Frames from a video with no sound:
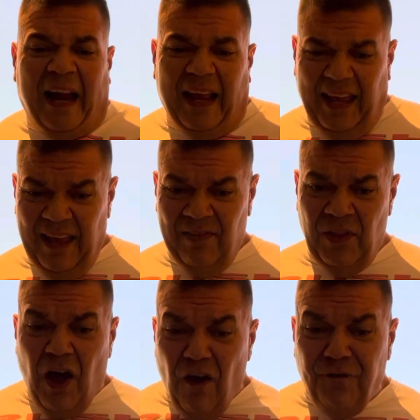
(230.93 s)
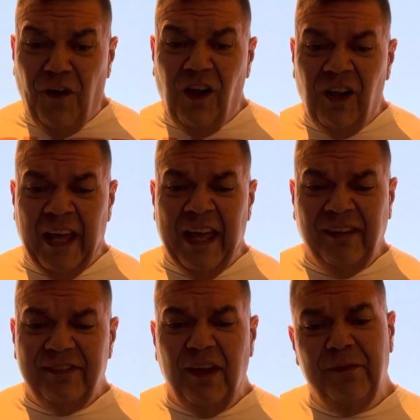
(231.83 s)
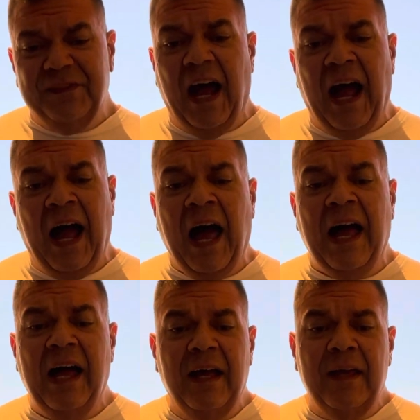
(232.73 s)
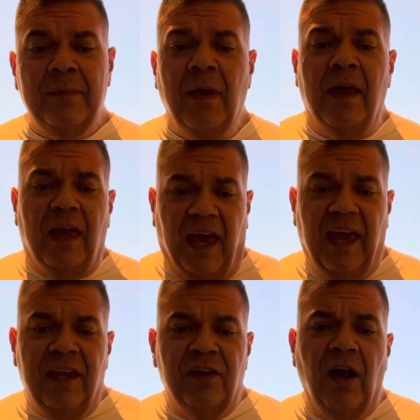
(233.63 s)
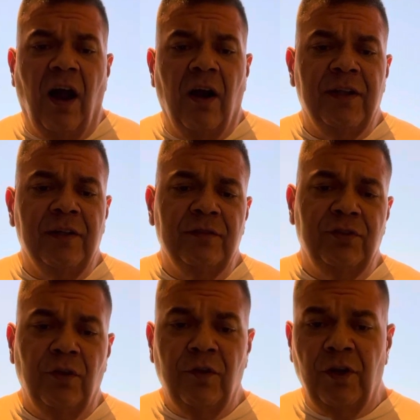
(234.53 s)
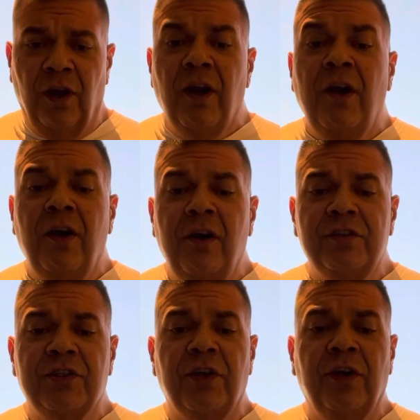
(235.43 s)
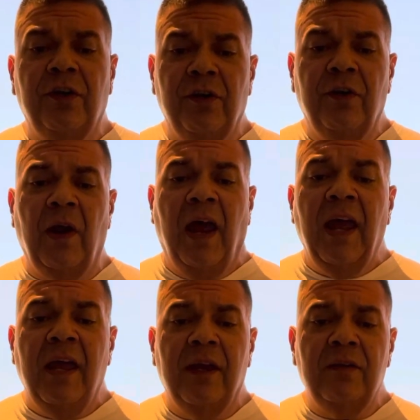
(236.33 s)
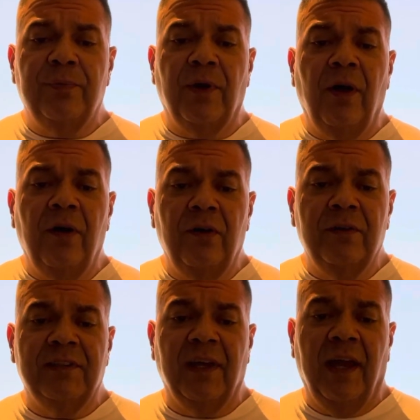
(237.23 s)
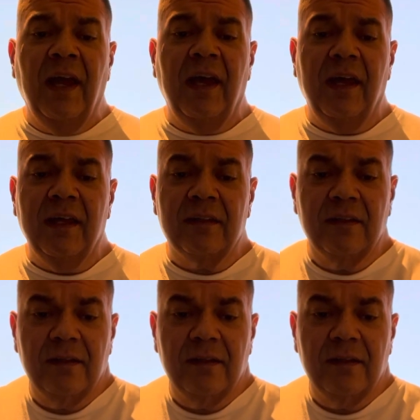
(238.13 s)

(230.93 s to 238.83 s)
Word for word: In the fullness of time, a garden to nurture and protect.